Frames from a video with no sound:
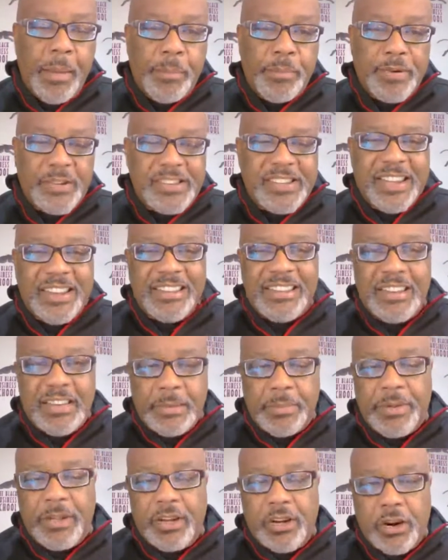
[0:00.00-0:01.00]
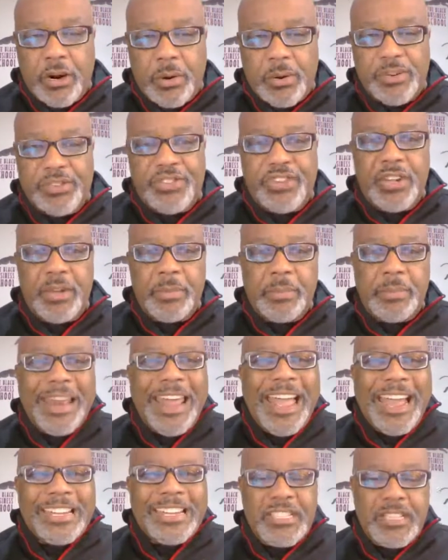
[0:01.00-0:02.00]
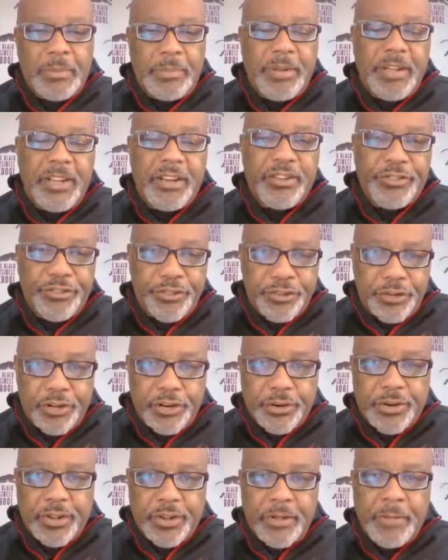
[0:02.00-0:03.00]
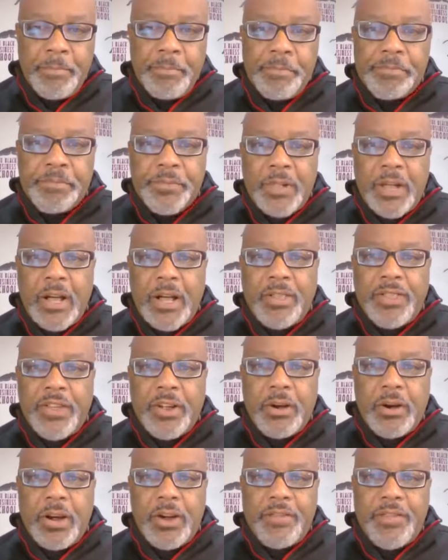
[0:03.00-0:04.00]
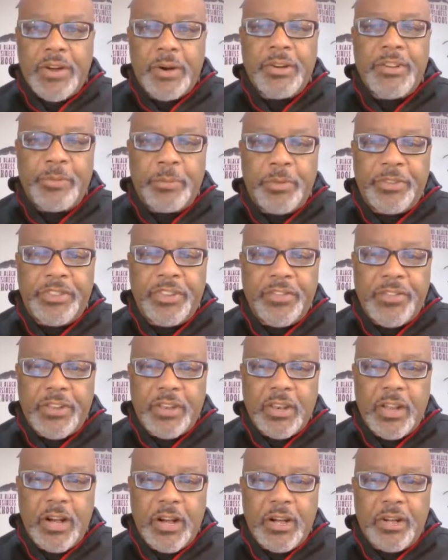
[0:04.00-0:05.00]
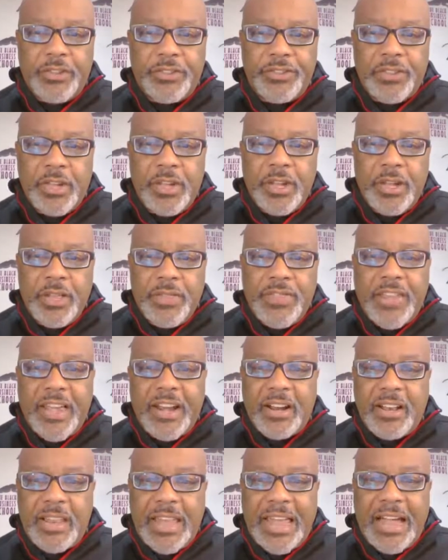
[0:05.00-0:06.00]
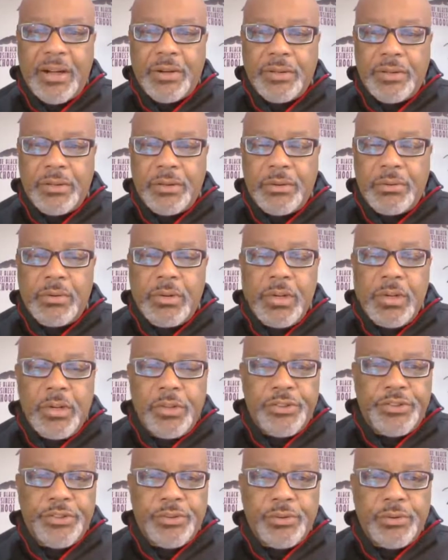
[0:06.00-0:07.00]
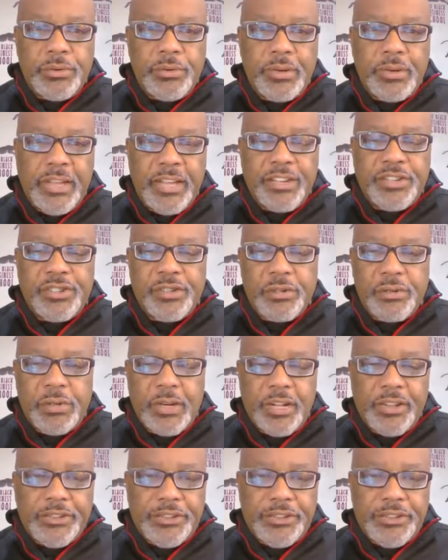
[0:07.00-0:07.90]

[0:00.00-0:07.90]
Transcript: pretending to be a currency, but actually being a security. There are very specific laws that allow you to issue a